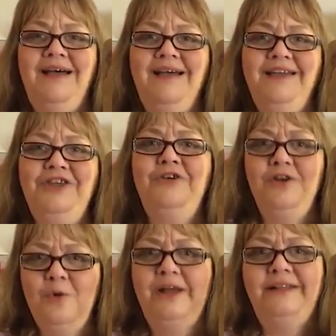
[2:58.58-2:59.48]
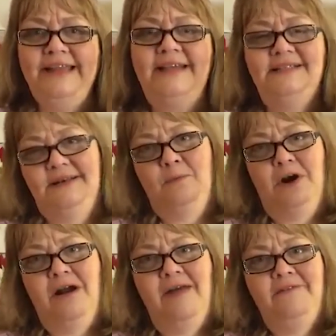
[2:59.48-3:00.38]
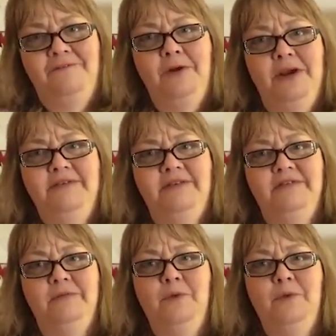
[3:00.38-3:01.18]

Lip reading: you could quickly get somewhere on the freeway system,